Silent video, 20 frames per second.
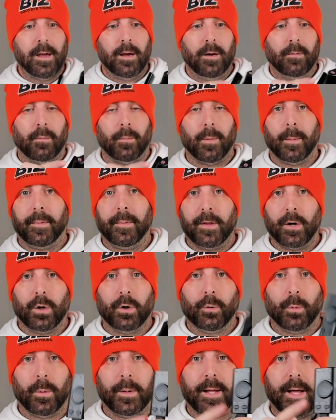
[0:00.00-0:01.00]
Remember, the
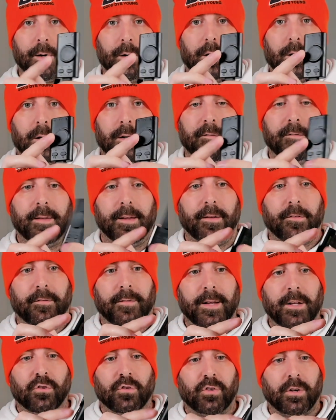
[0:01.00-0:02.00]
old one had all of these
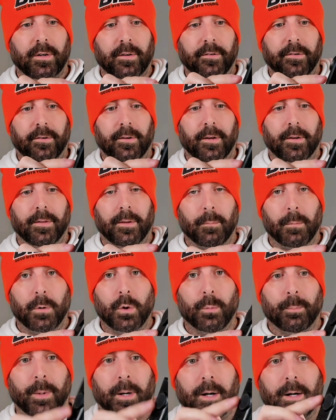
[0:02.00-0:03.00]
features, the
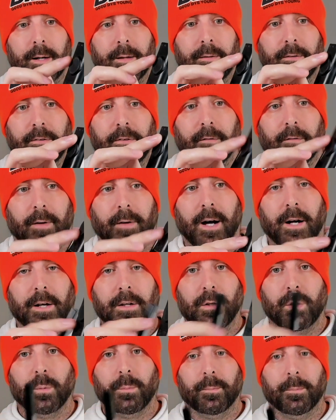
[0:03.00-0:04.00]
mute buttons, the
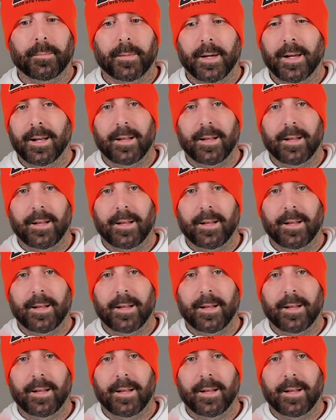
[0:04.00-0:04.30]
volume.